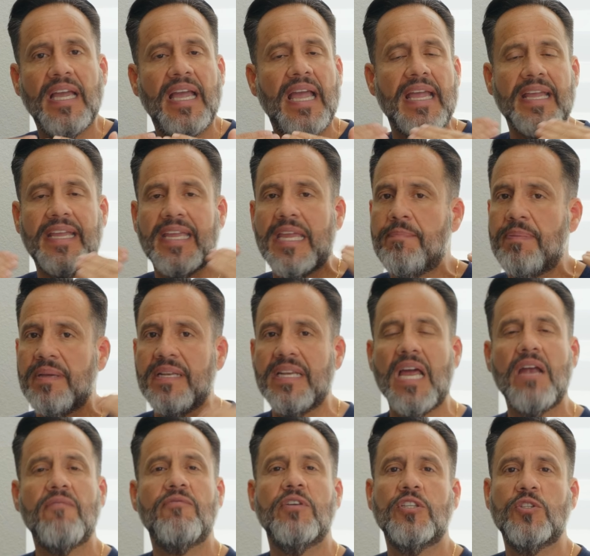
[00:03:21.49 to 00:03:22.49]
and keeping
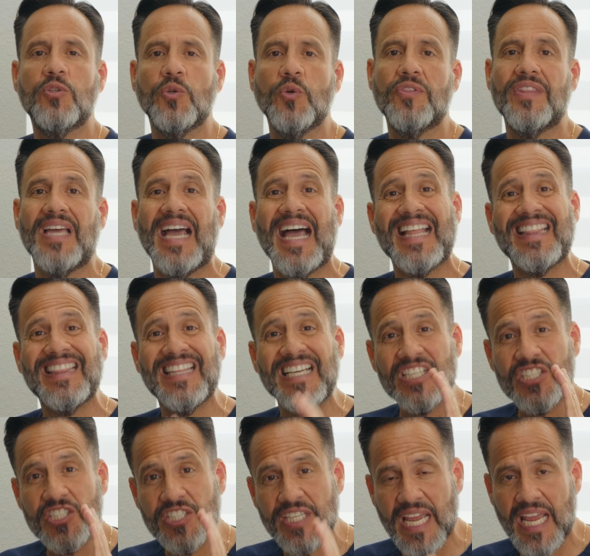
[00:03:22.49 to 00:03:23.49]
every tooth at the
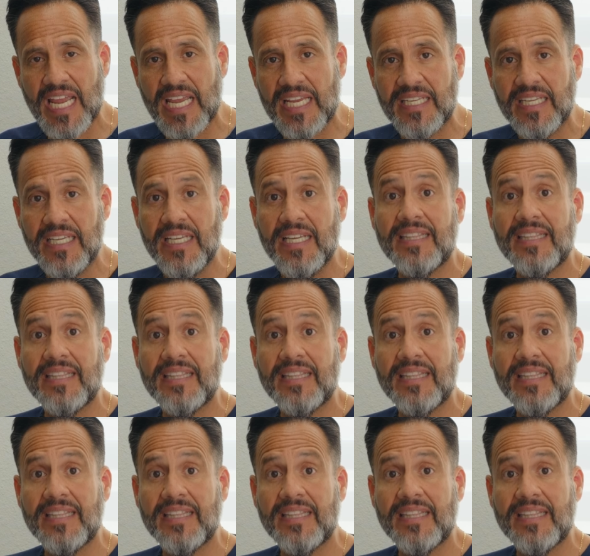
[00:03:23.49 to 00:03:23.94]
shade